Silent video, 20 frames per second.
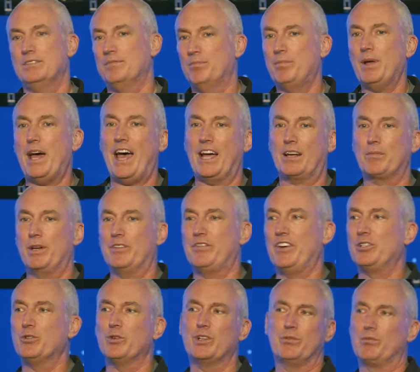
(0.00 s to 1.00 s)
back, but if
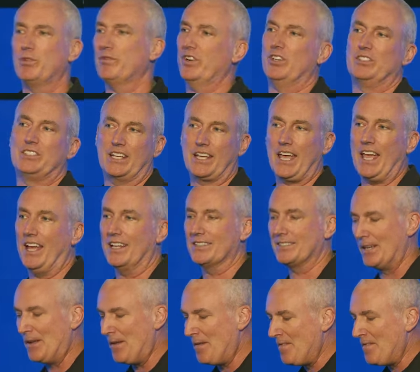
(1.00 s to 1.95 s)
I do it in reverse, I can't.